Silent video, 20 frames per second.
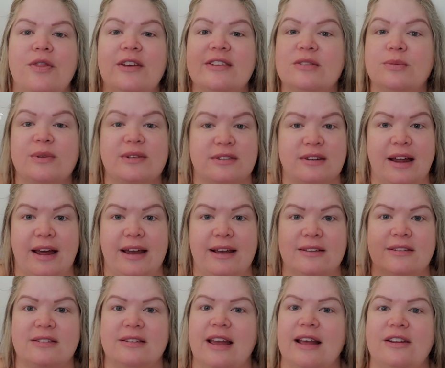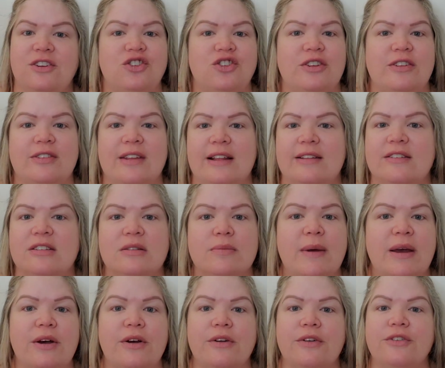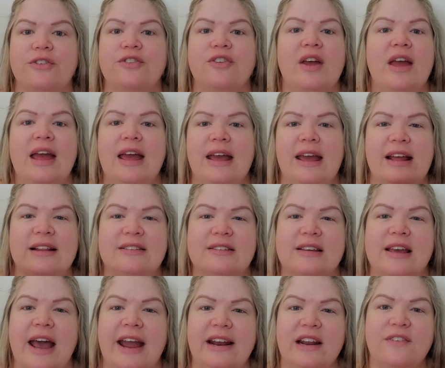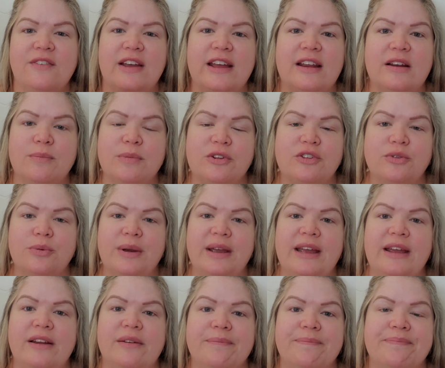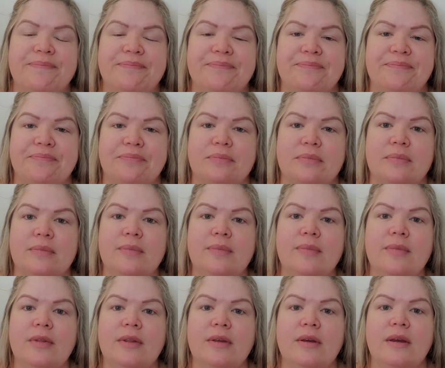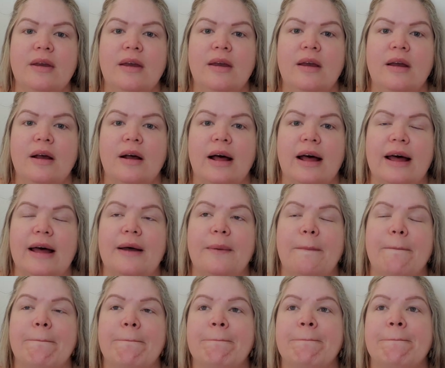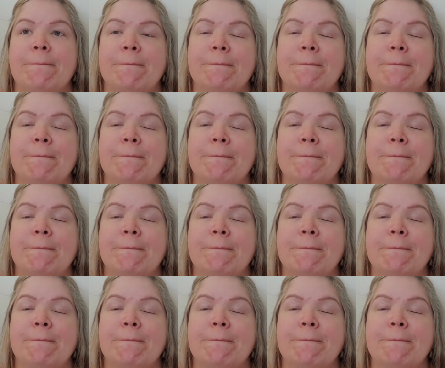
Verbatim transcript: This was nice. It just, it smells, it's kind of in between um,